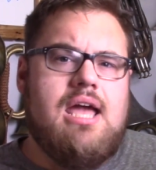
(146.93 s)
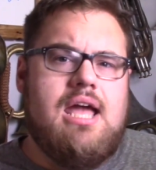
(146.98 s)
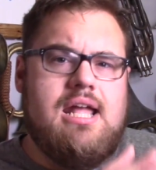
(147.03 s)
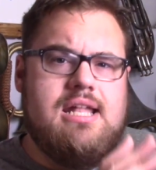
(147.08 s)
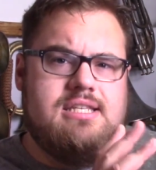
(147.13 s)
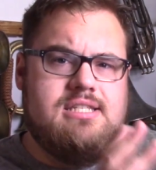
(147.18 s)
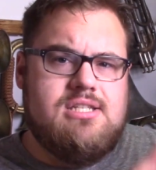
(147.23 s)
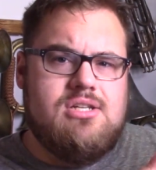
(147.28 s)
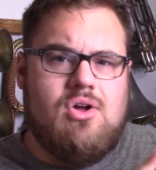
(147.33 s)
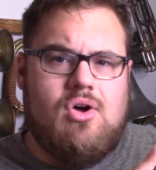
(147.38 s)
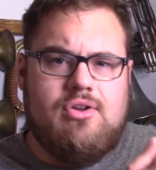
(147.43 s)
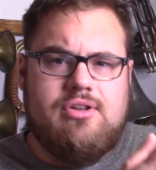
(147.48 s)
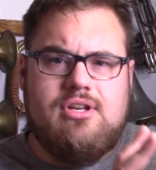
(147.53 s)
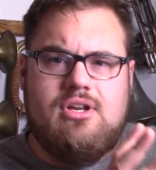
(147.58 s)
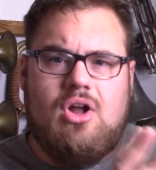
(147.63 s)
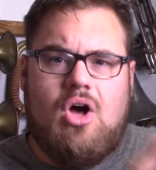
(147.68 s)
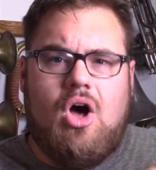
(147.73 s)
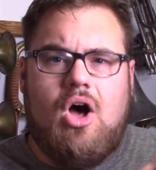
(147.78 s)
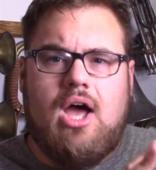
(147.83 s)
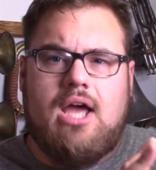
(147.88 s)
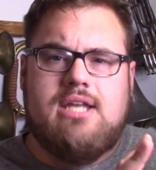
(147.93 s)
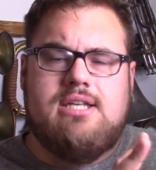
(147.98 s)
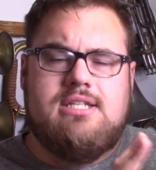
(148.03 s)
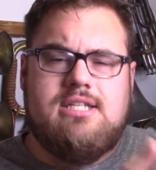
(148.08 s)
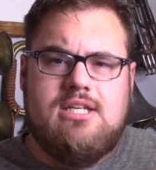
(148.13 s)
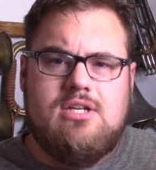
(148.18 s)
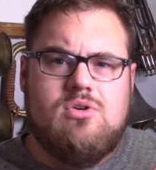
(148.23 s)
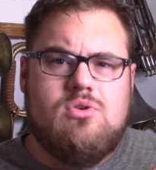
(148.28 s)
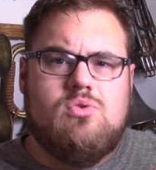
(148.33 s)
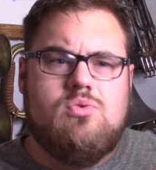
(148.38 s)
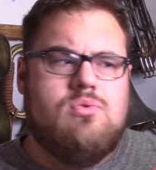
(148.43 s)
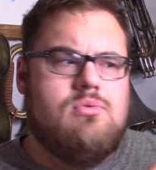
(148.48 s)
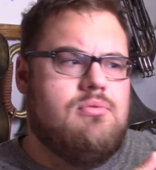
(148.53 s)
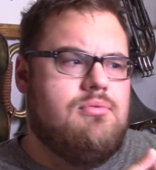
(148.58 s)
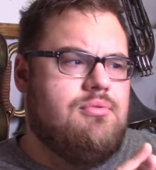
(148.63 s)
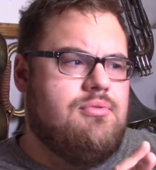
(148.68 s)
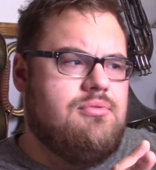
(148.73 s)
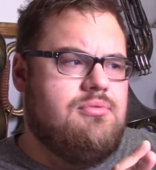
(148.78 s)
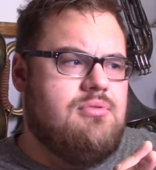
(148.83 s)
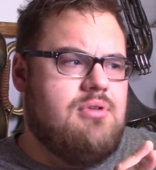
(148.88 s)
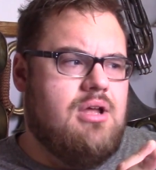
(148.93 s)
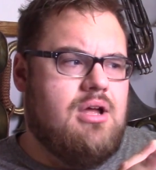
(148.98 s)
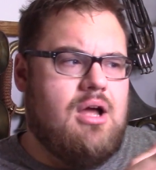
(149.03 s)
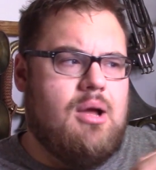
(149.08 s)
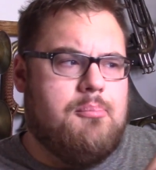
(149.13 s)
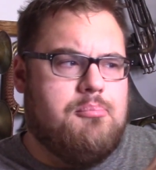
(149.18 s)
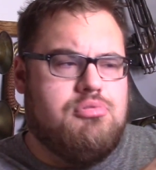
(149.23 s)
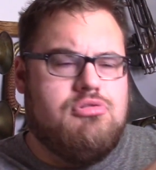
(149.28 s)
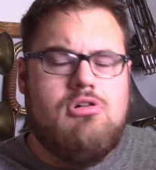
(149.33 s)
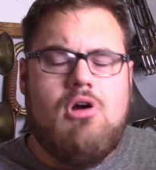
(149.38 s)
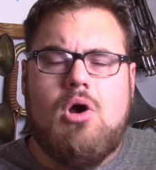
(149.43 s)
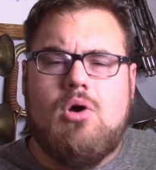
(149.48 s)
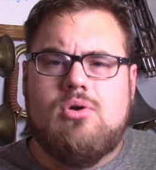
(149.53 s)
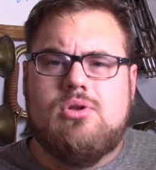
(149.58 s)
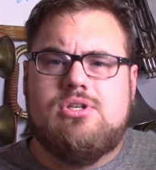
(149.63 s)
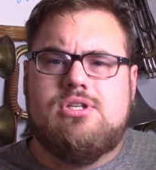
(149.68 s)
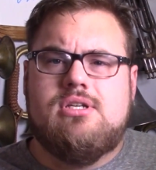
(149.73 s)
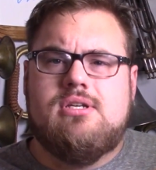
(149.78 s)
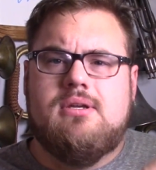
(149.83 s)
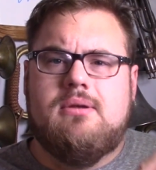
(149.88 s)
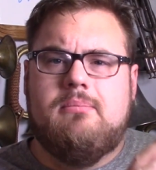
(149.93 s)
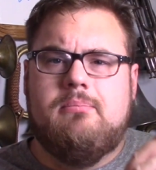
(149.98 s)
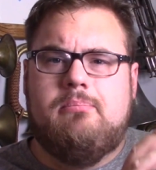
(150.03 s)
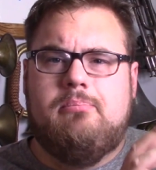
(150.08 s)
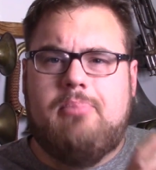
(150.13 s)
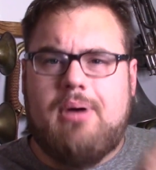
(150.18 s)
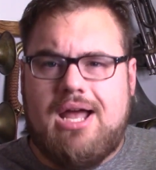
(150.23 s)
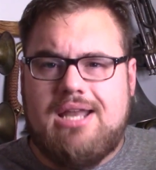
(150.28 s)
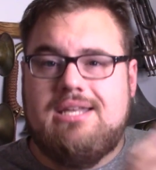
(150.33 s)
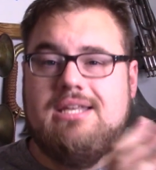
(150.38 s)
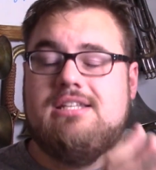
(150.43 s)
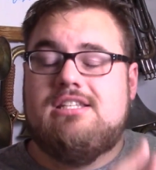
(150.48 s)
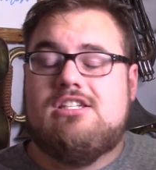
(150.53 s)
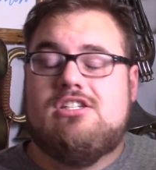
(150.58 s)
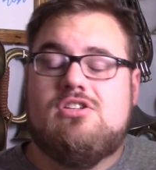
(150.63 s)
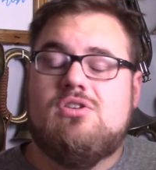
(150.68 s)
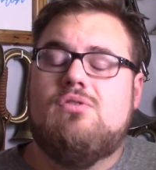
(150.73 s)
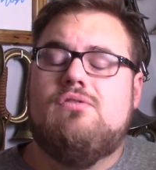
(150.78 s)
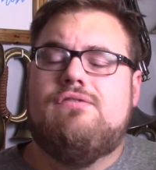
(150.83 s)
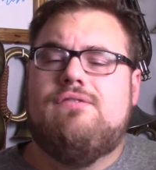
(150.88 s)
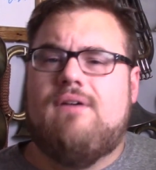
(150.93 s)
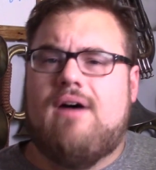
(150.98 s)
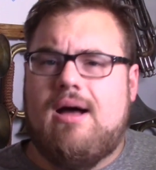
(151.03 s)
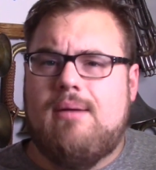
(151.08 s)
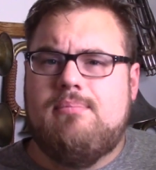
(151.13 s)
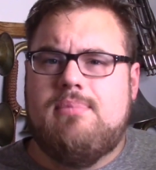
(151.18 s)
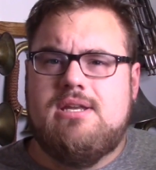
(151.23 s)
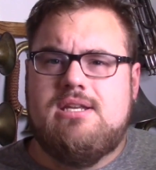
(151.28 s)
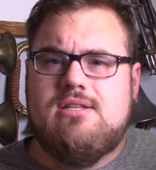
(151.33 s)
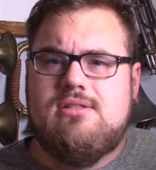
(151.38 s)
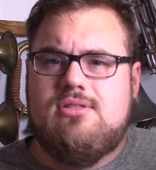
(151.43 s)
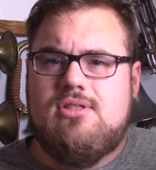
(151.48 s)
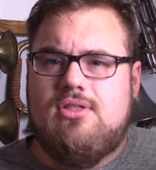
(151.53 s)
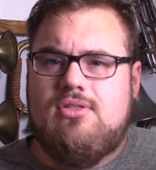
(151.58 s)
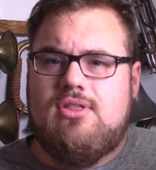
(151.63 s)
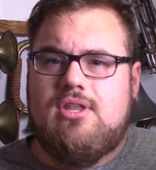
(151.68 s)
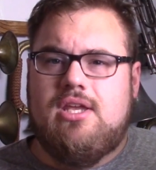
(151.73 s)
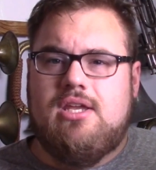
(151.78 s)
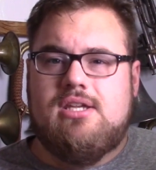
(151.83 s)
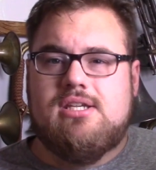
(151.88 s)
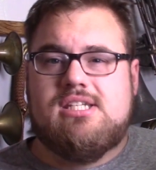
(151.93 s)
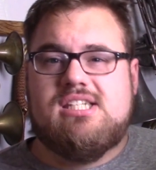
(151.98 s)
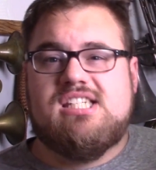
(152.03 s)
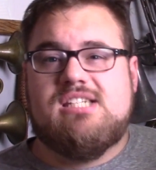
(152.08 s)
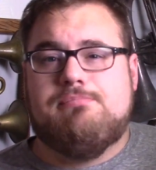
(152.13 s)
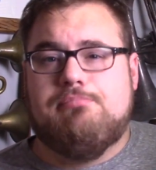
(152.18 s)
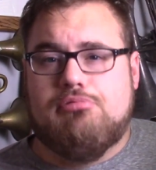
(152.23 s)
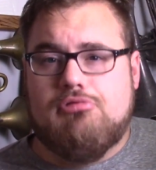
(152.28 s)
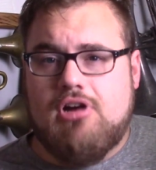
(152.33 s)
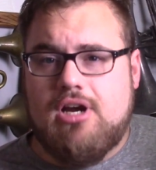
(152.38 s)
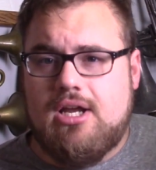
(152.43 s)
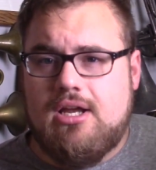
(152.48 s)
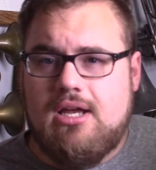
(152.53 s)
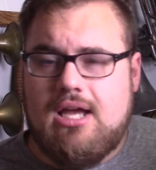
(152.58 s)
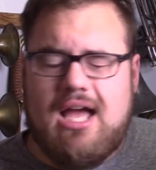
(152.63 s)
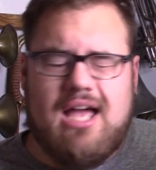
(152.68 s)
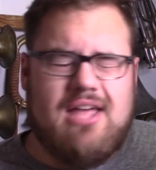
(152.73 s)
It's not an ideal approach, but it's still far better than the string